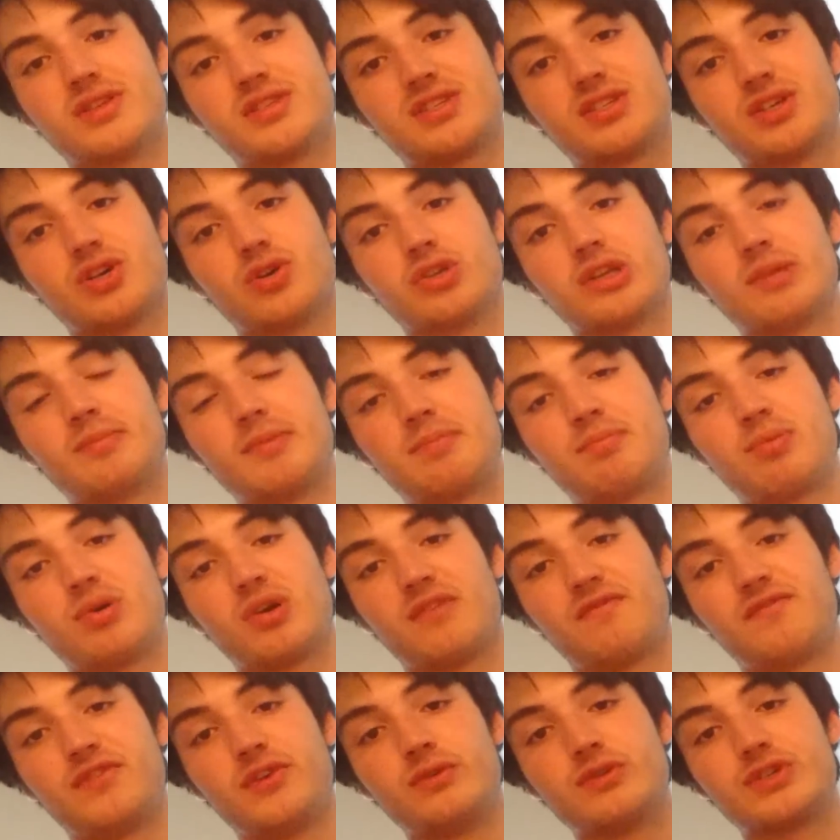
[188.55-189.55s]
So let me put a
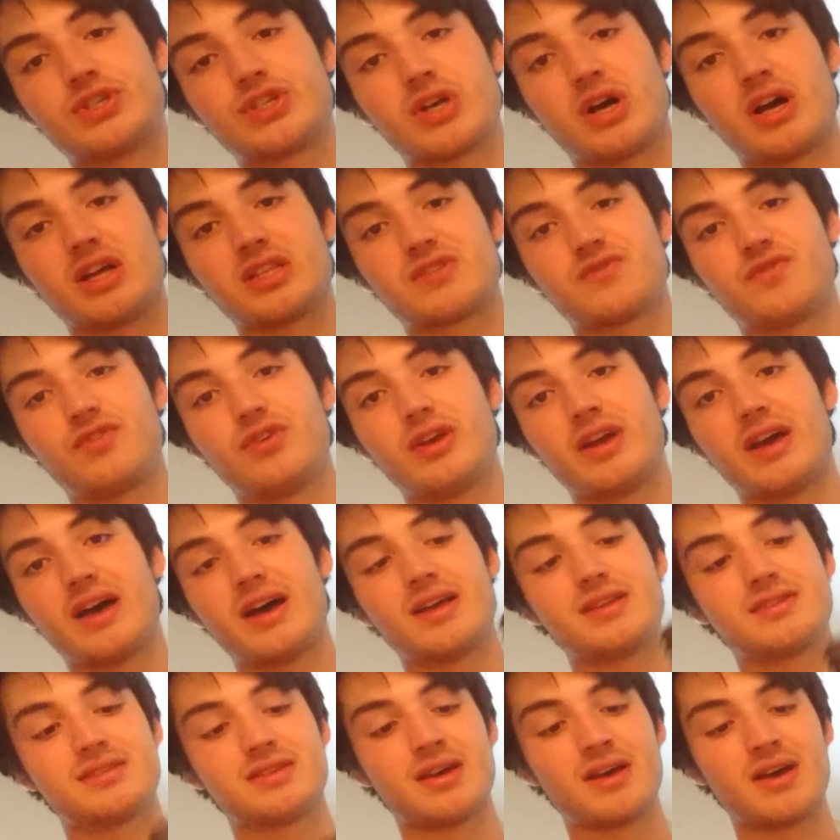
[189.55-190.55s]
few shots for you
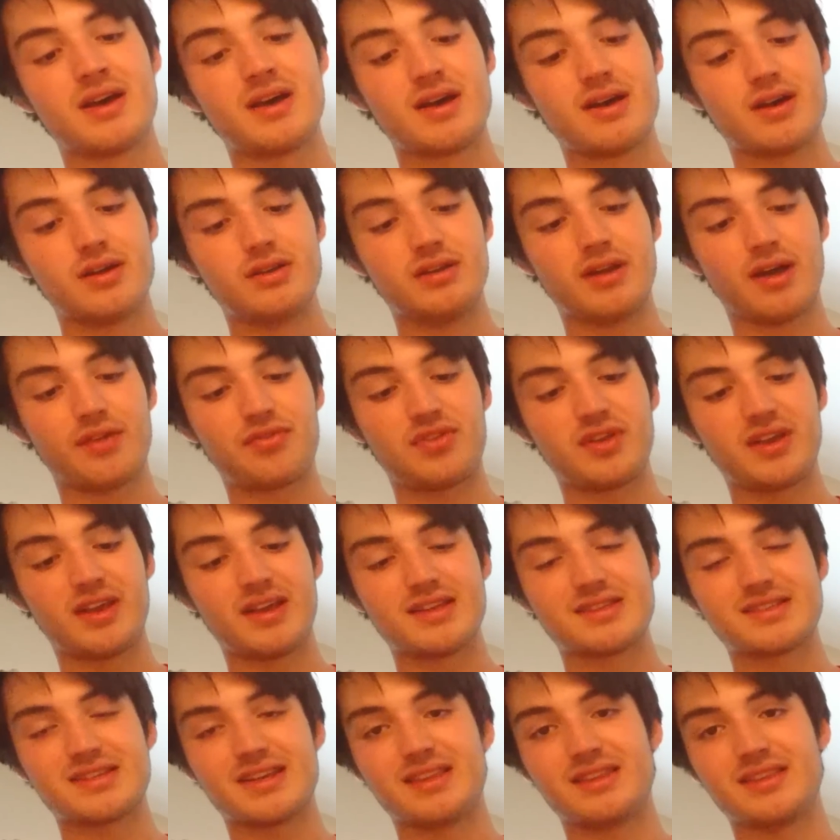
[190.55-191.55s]
guys. Nothing
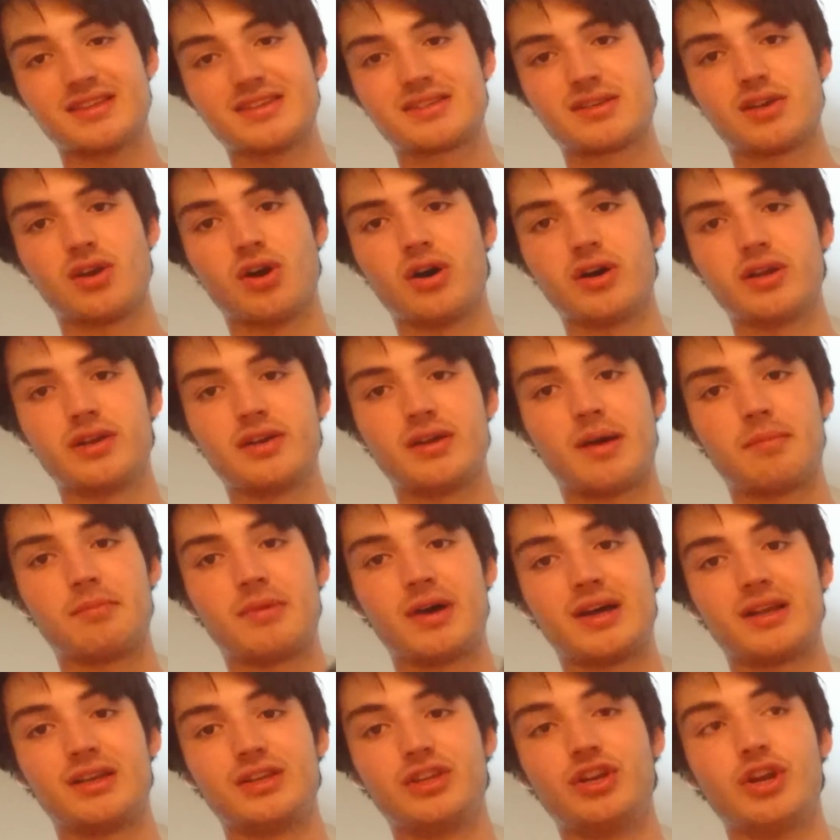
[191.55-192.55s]
is in this gun. I'm
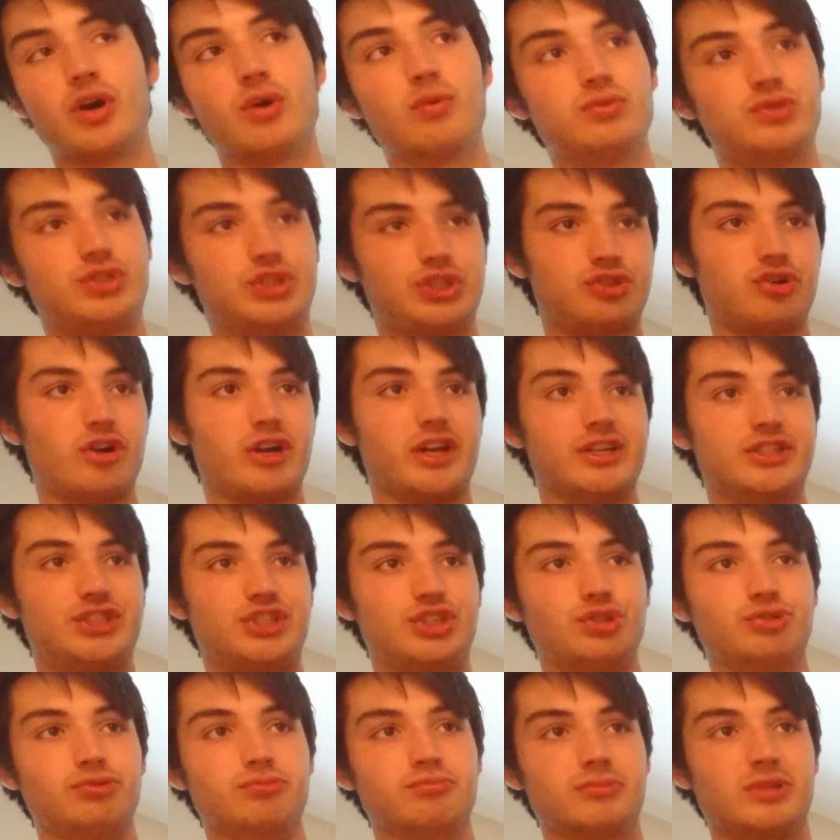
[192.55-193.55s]
not, trying to
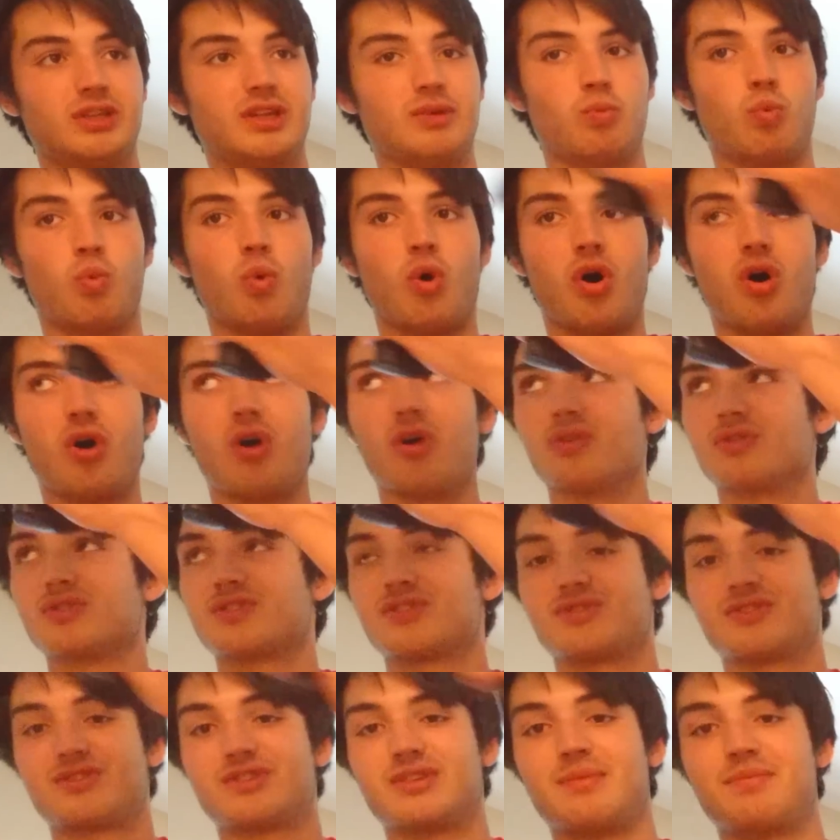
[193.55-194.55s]
shoot the walls
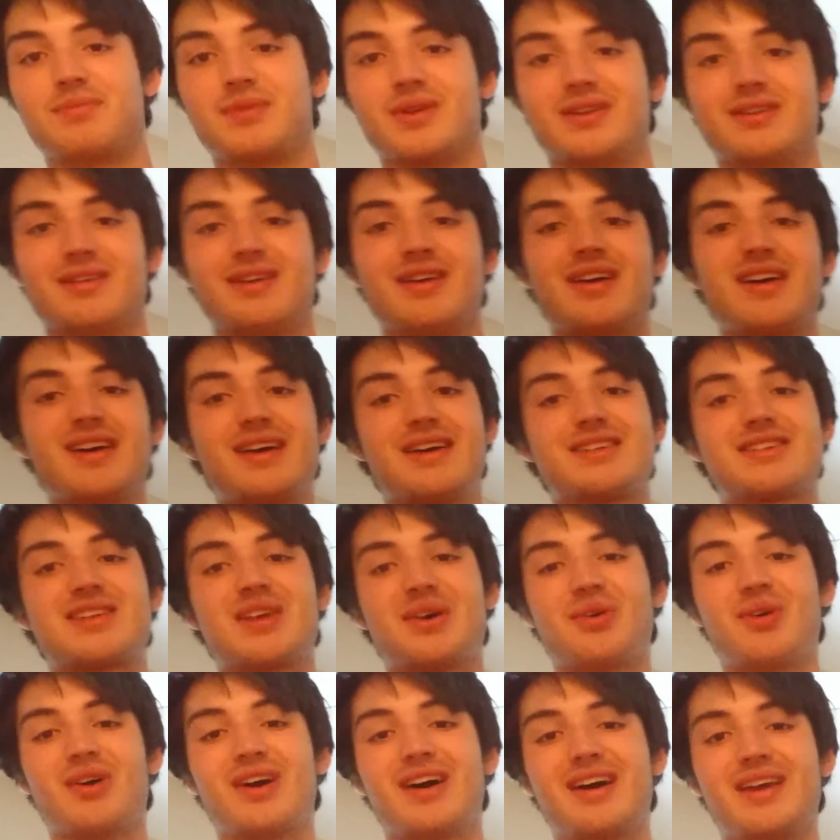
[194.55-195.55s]
or something.
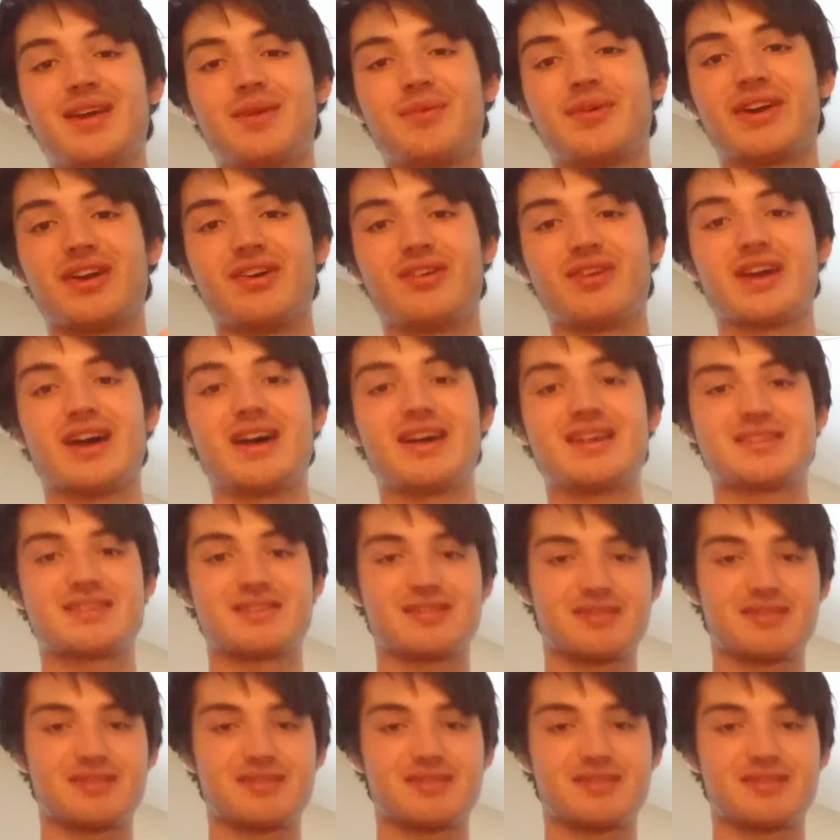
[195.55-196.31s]
So here we go, guys.